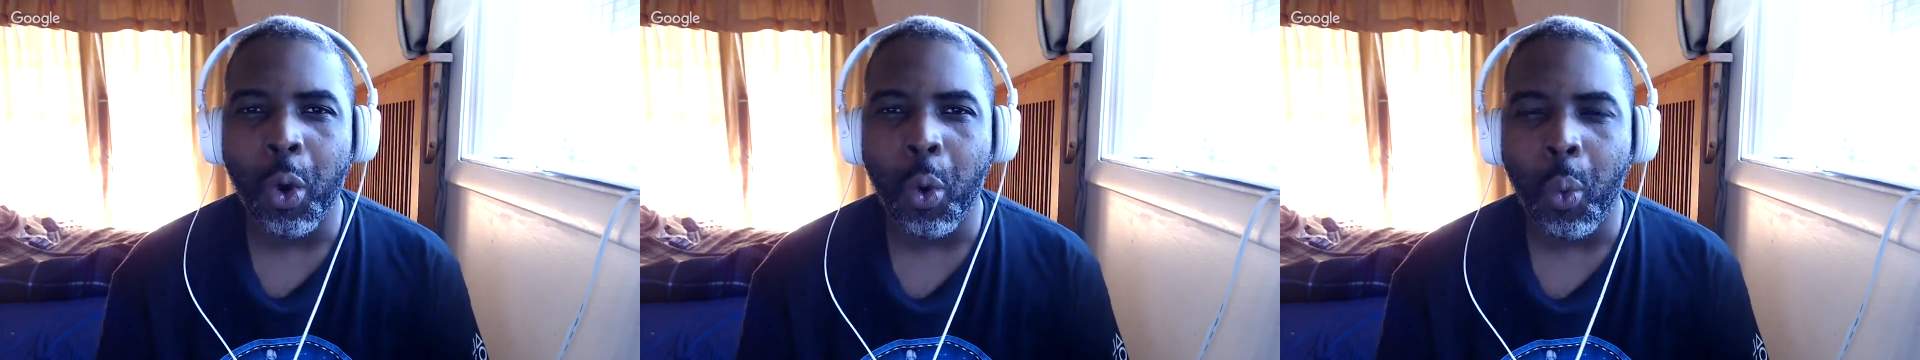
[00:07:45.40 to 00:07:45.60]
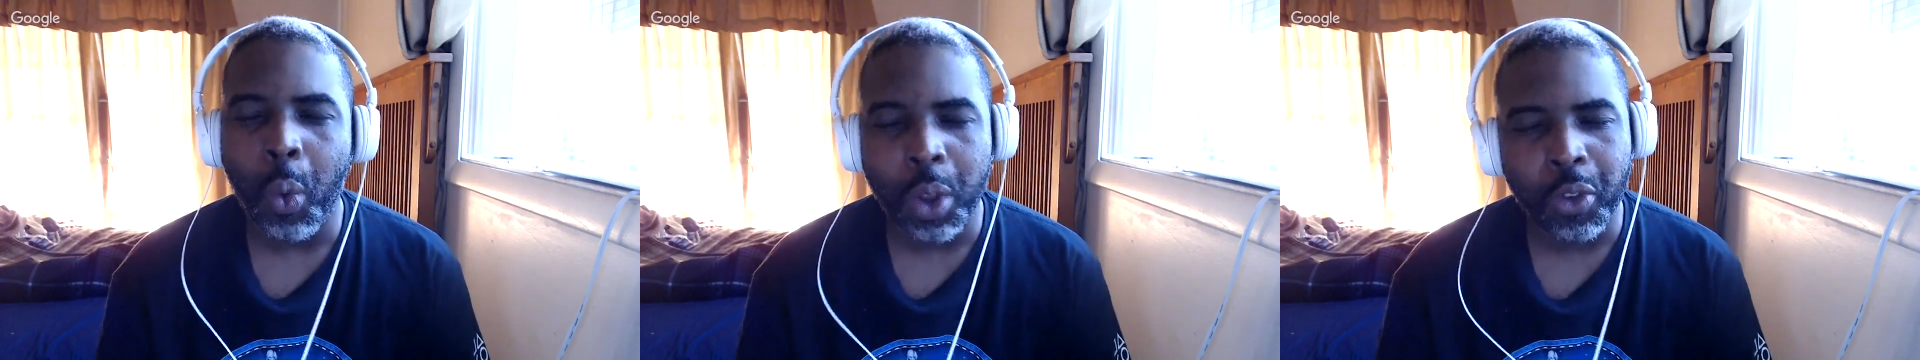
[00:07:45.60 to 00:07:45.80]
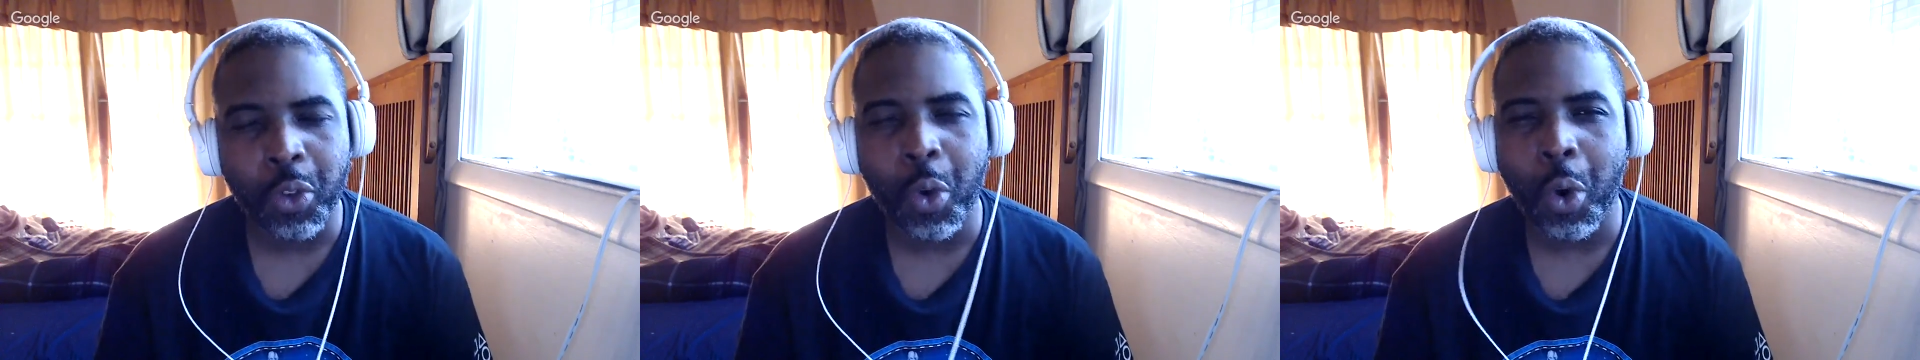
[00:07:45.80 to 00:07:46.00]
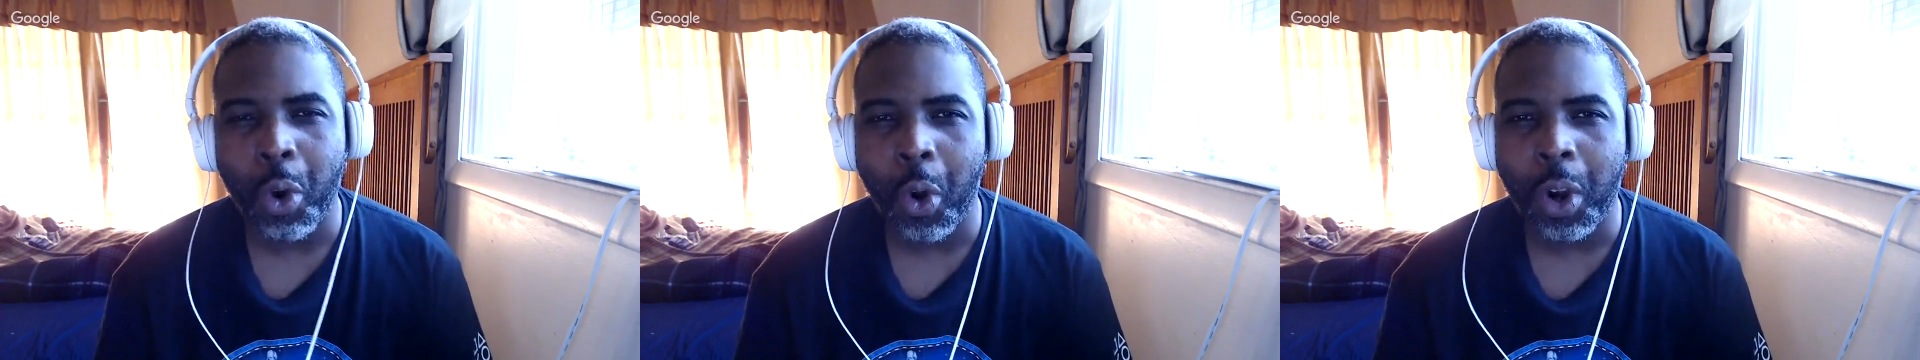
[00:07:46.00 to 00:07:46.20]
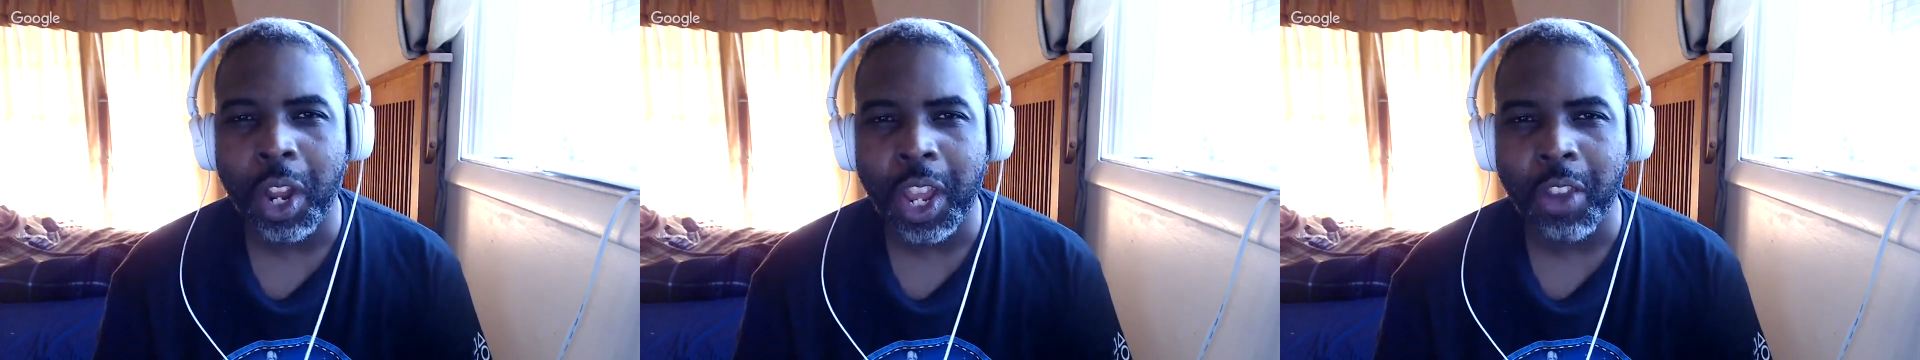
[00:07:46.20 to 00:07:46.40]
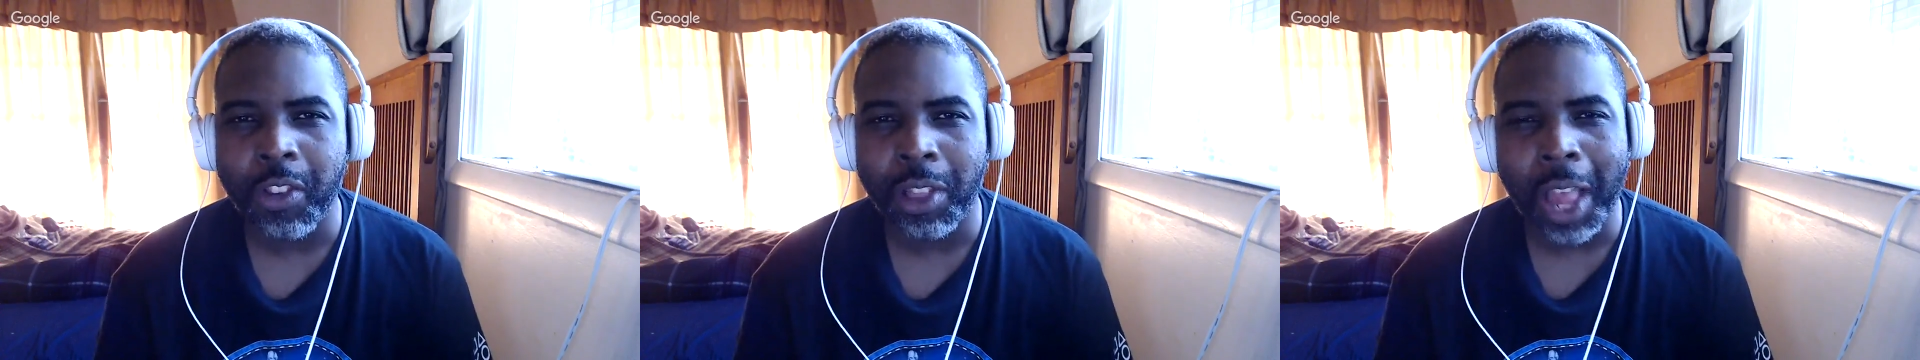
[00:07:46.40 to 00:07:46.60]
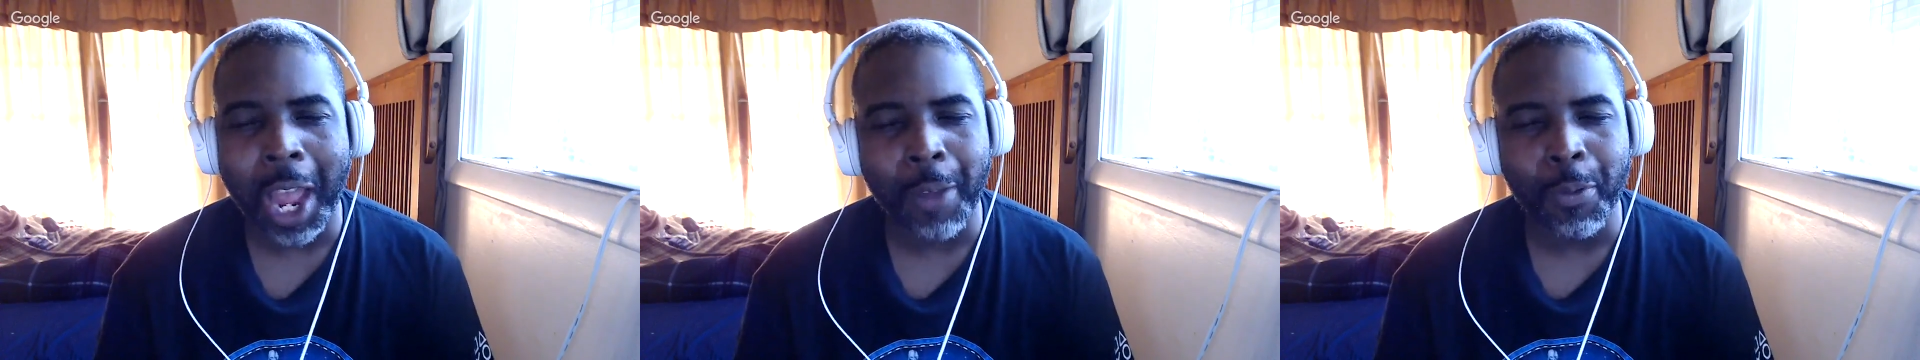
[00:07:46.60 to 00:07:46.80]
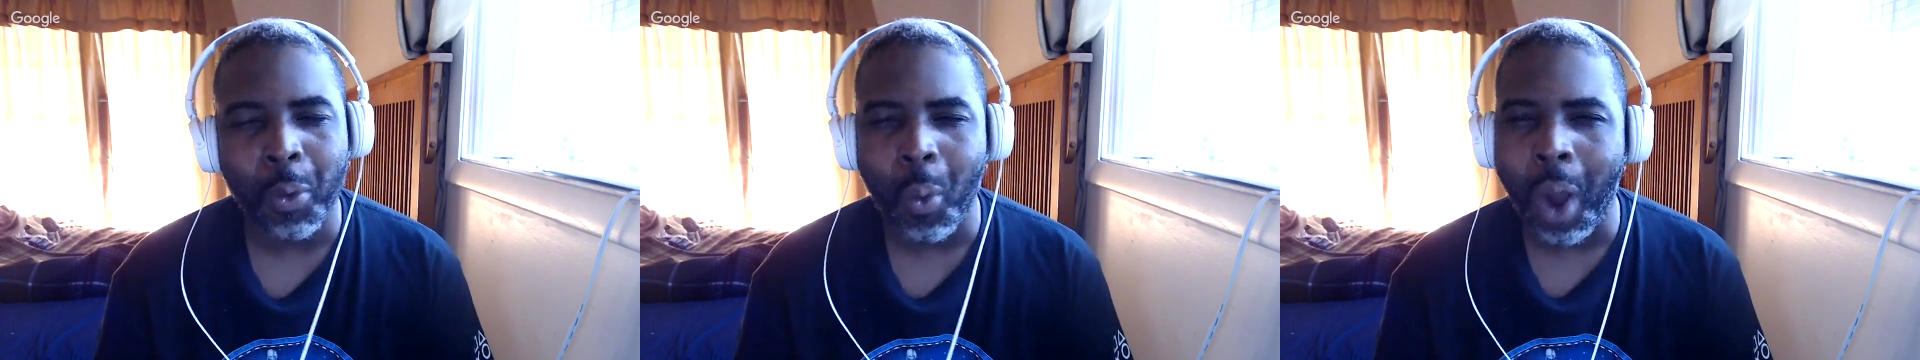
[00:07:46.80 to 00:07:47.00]
what's going on in his
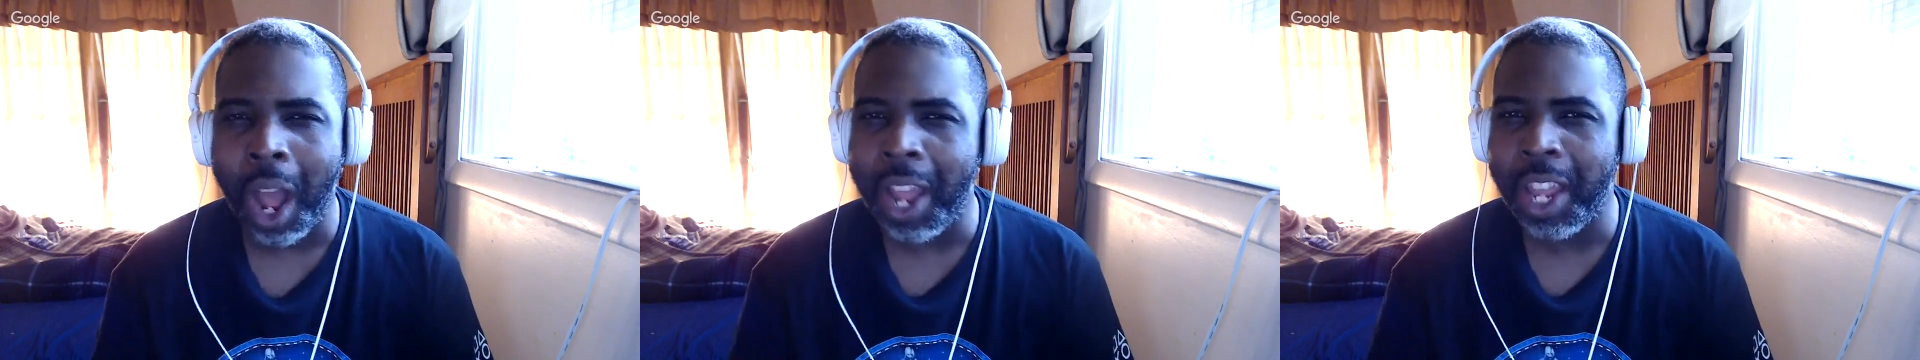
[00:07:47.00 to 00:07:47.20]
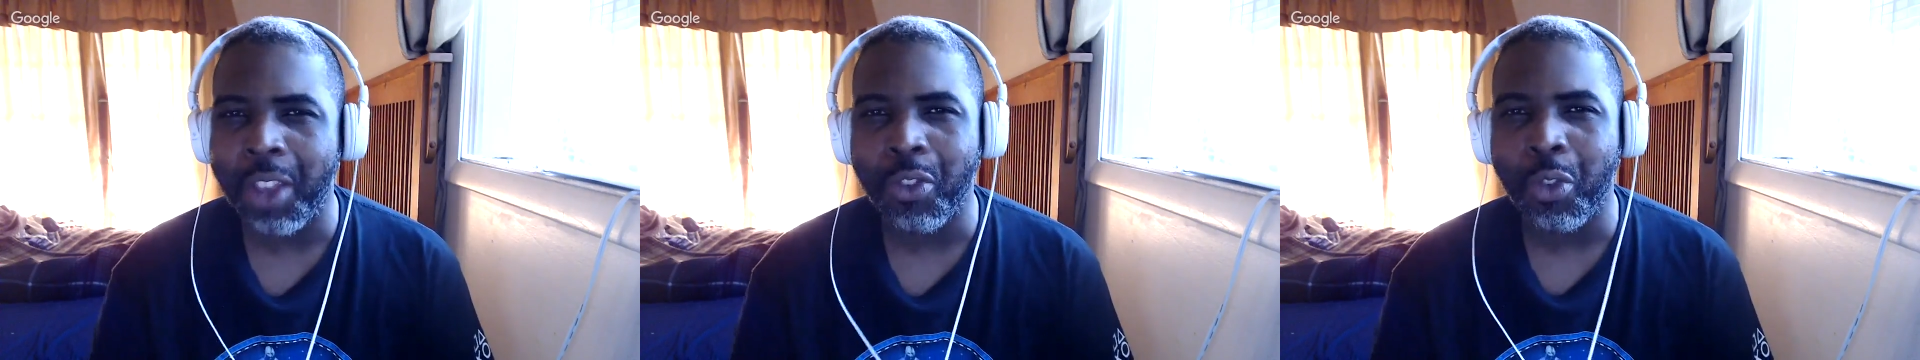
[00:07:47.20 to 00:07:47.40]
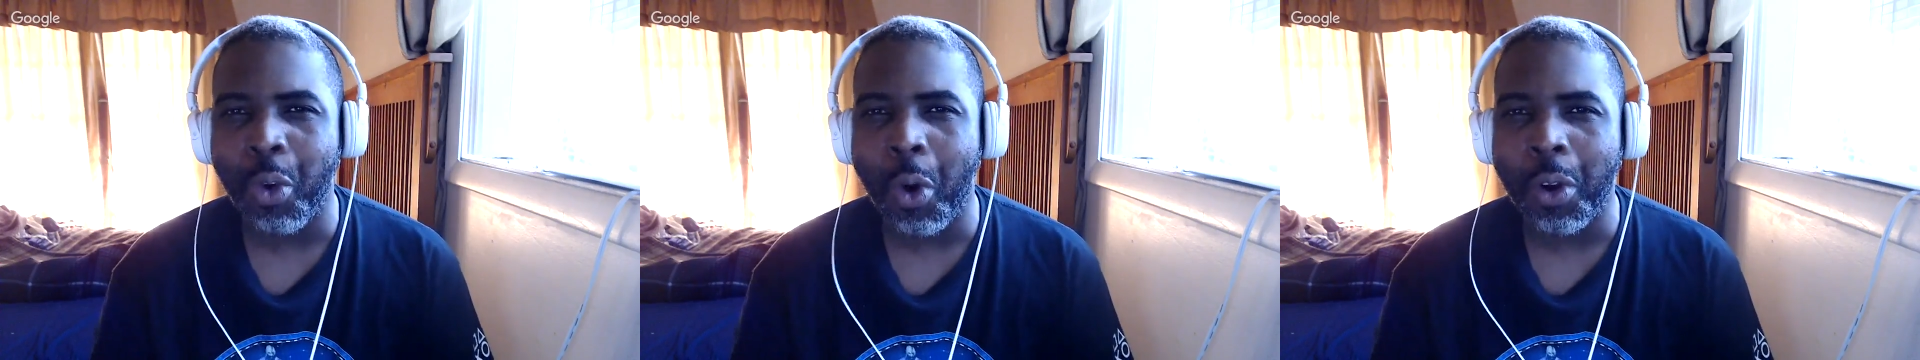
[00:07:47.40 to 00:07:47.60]
life, why his